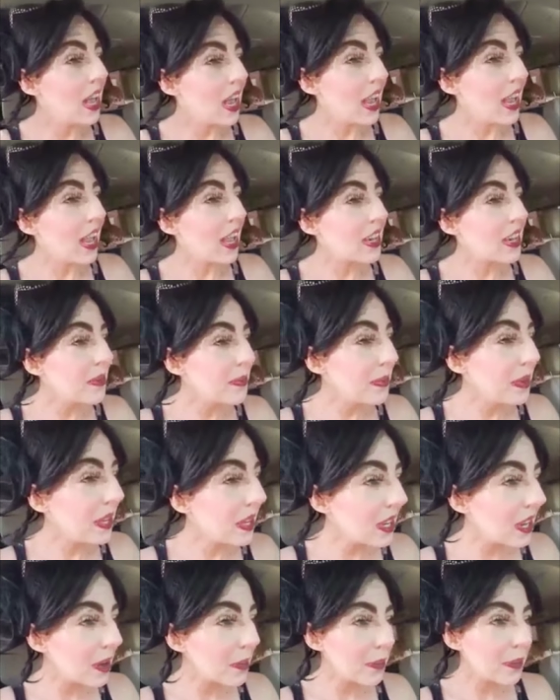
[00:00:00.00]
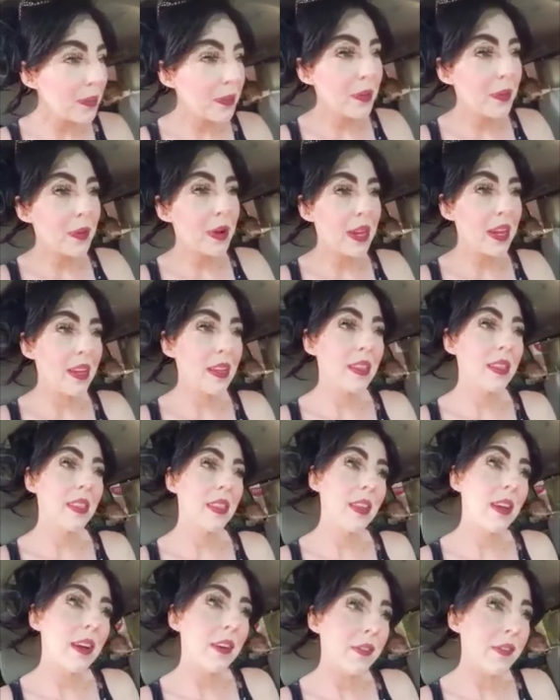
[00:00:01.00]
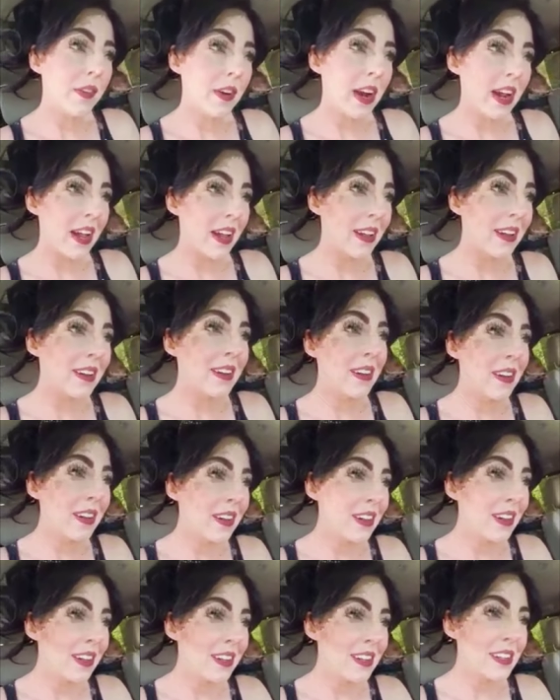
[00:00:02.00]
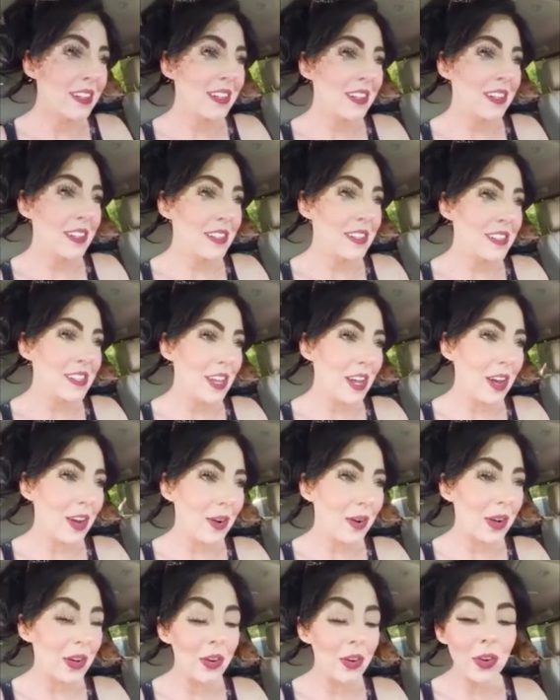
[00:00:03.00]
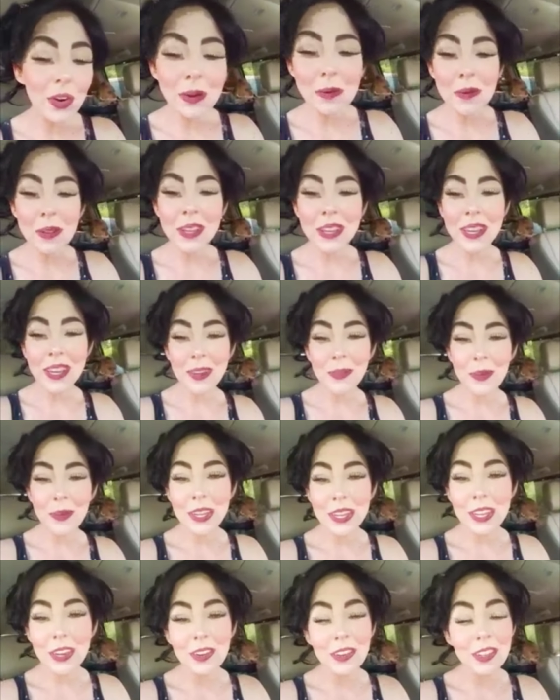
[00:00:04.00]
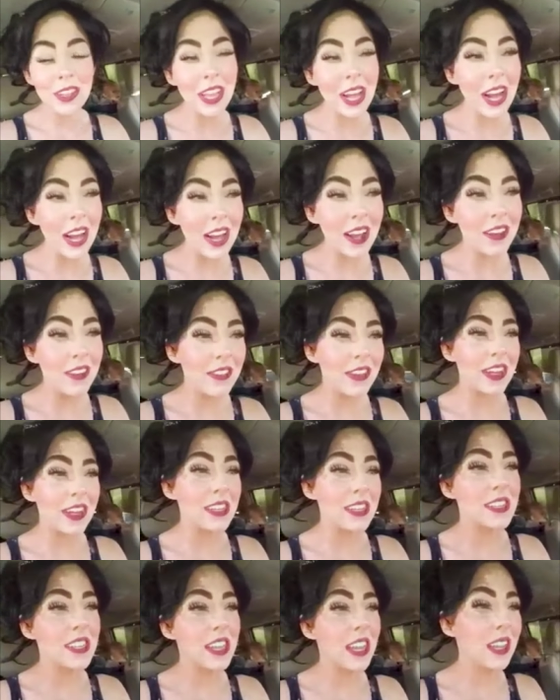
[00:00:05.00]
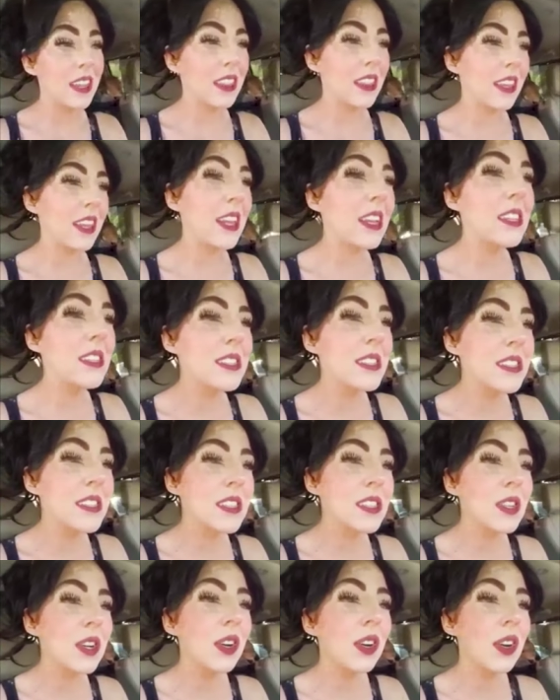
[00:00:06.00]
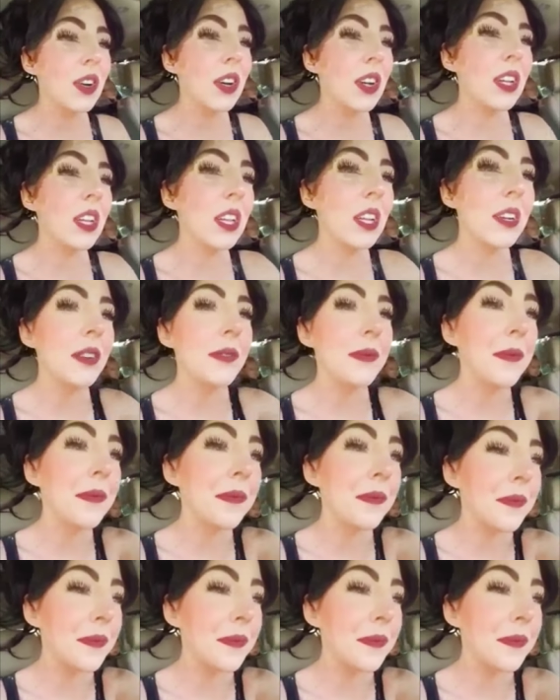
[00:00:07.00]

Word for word: I had to meet up with a friend so normally we go live and take the kids to school